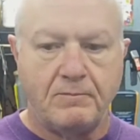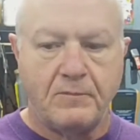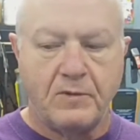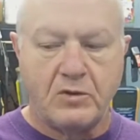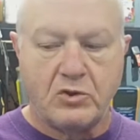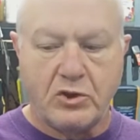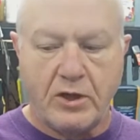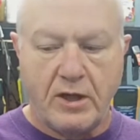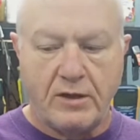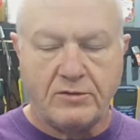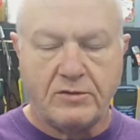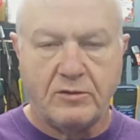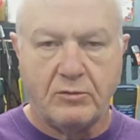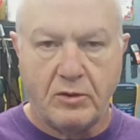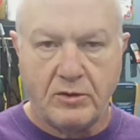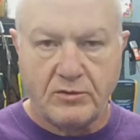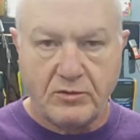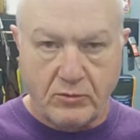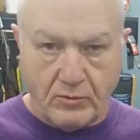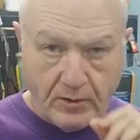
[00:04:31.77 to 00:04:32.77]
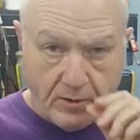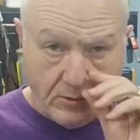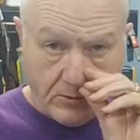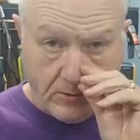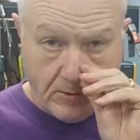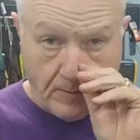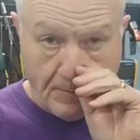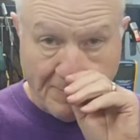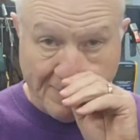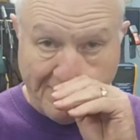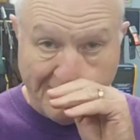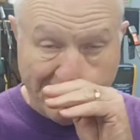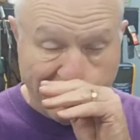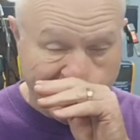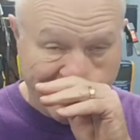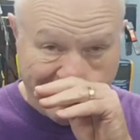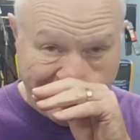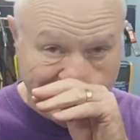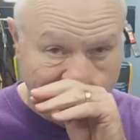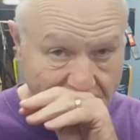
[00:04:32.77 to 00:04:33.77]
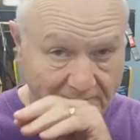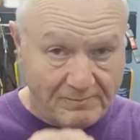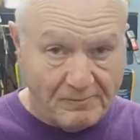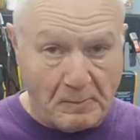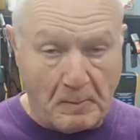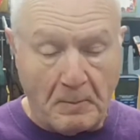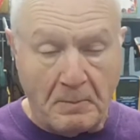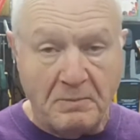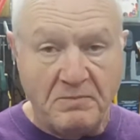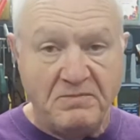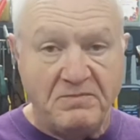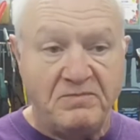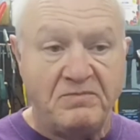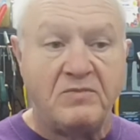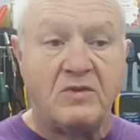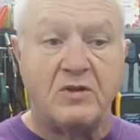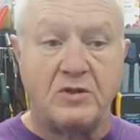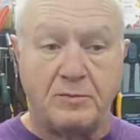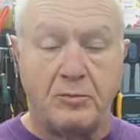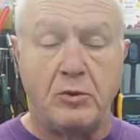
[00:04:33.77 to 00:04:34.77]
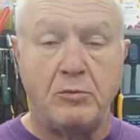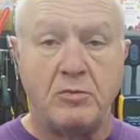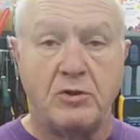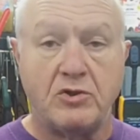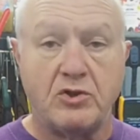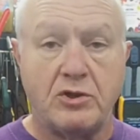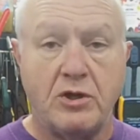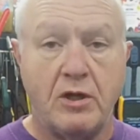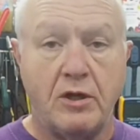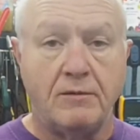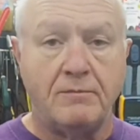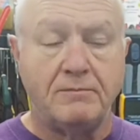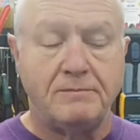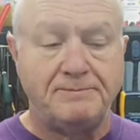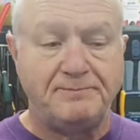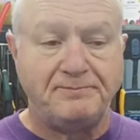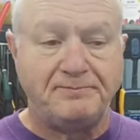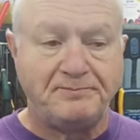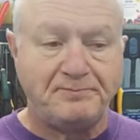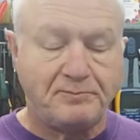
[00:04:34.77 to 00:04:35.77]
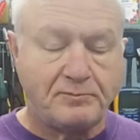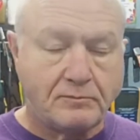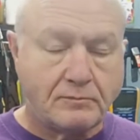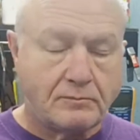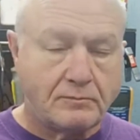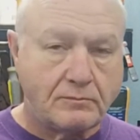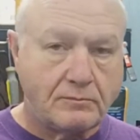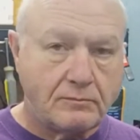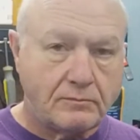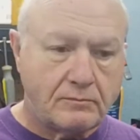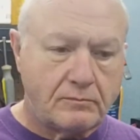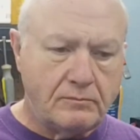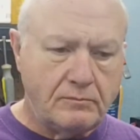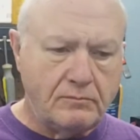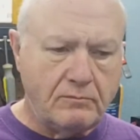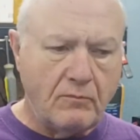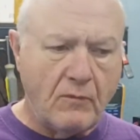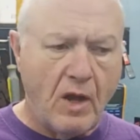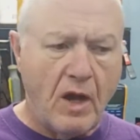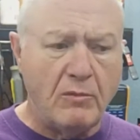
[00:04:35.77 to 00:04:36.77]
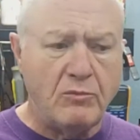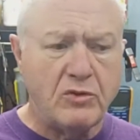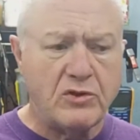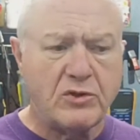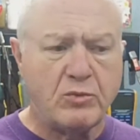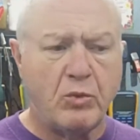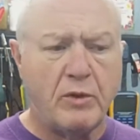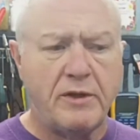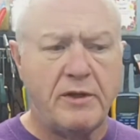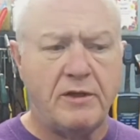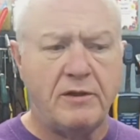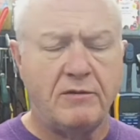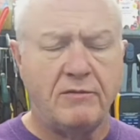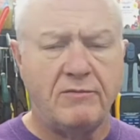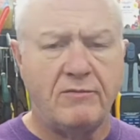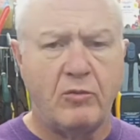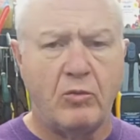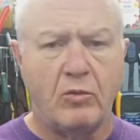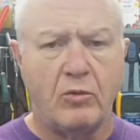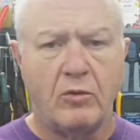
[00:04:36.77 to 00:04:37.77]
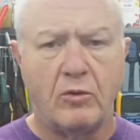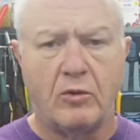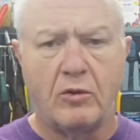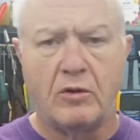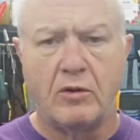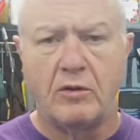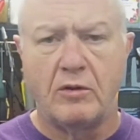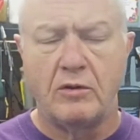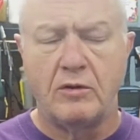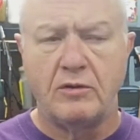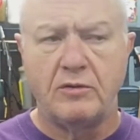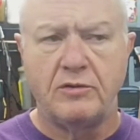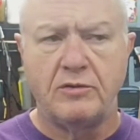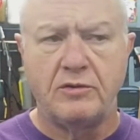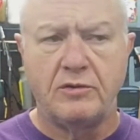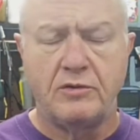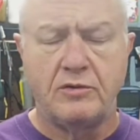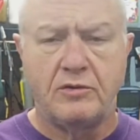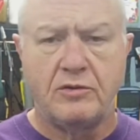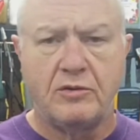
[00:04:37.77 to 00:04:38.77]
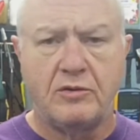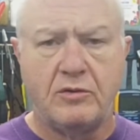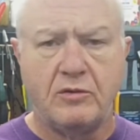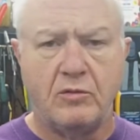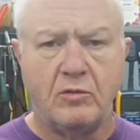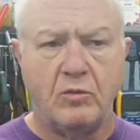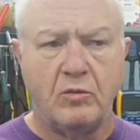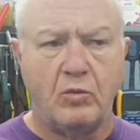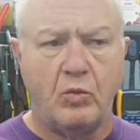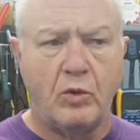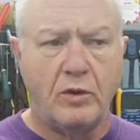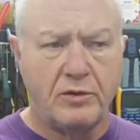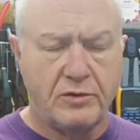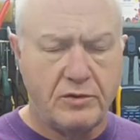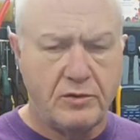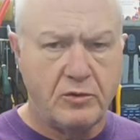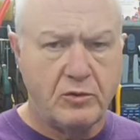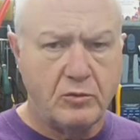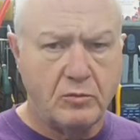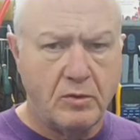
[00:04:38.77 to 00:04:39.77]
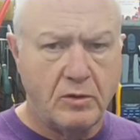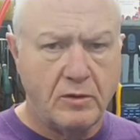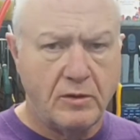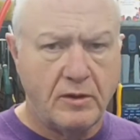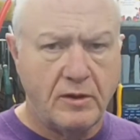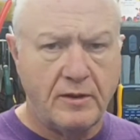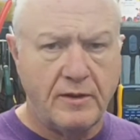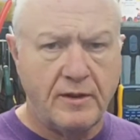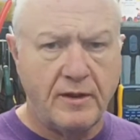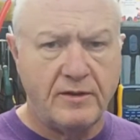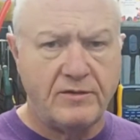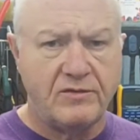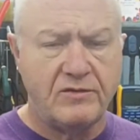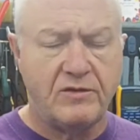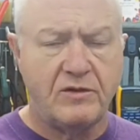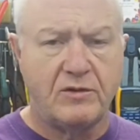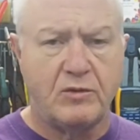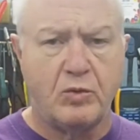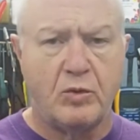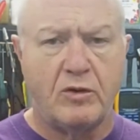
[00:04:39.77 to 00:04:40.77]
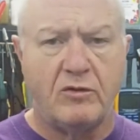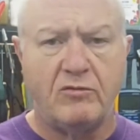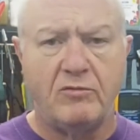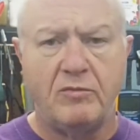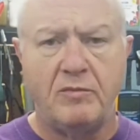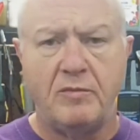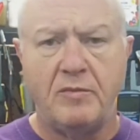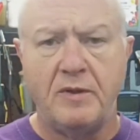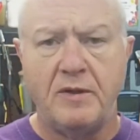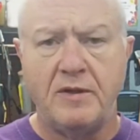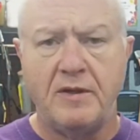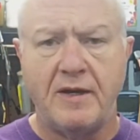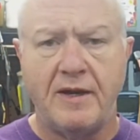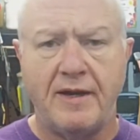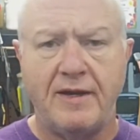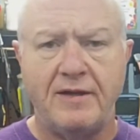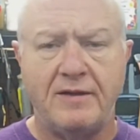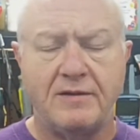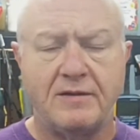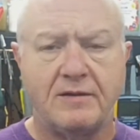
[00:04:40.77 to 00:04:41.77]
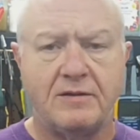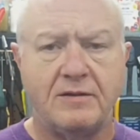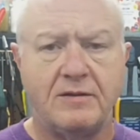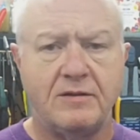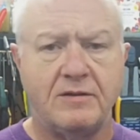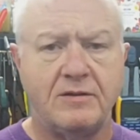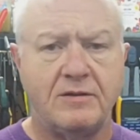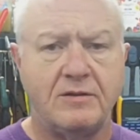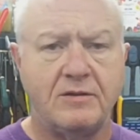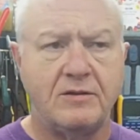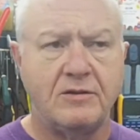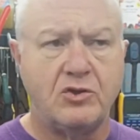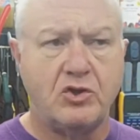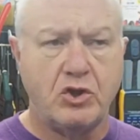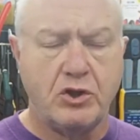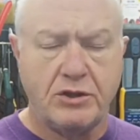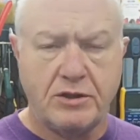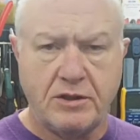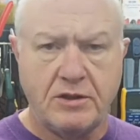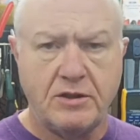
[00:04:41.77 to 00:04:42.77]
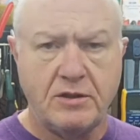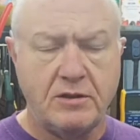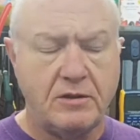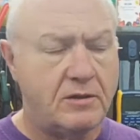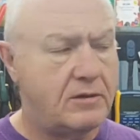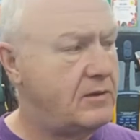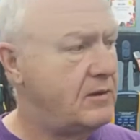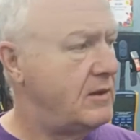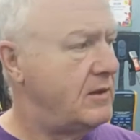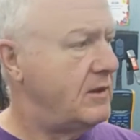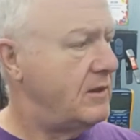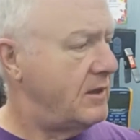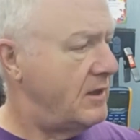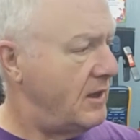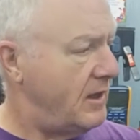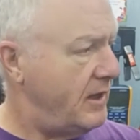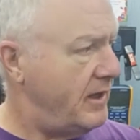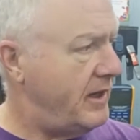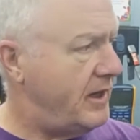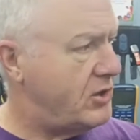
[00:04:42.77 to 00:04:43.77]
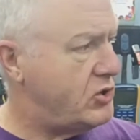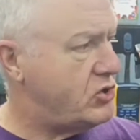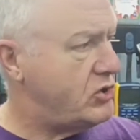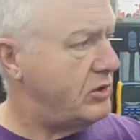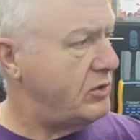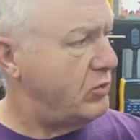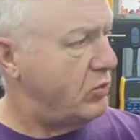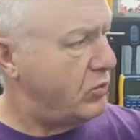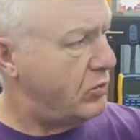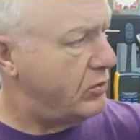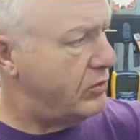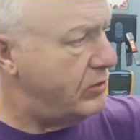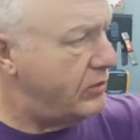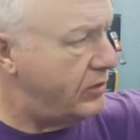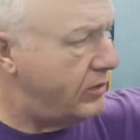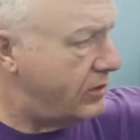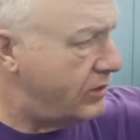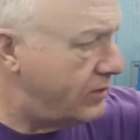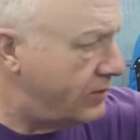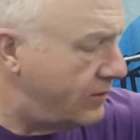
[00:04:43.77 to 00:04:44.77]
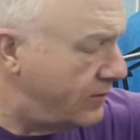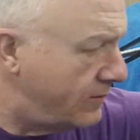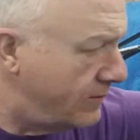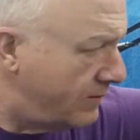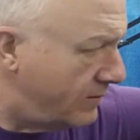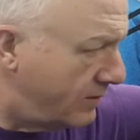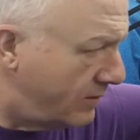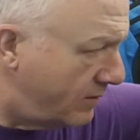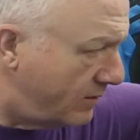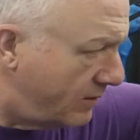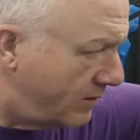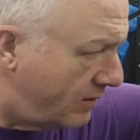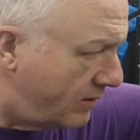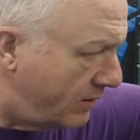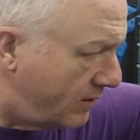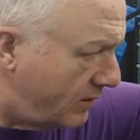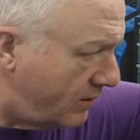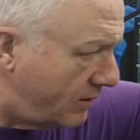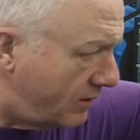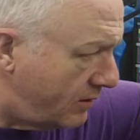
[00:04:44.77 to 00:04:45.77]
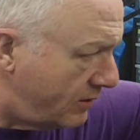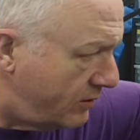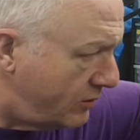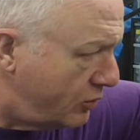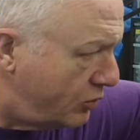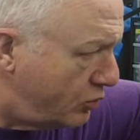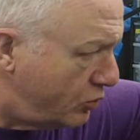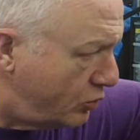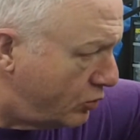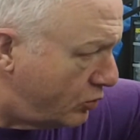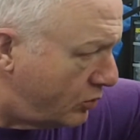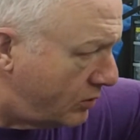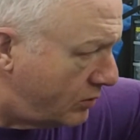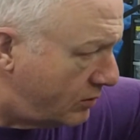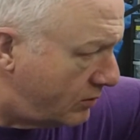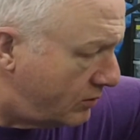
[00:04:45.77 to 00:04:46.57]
the chassis restoration is pretty much done. I'm just waiting for one tube, and that's the 12B8 GT. I actually ordered new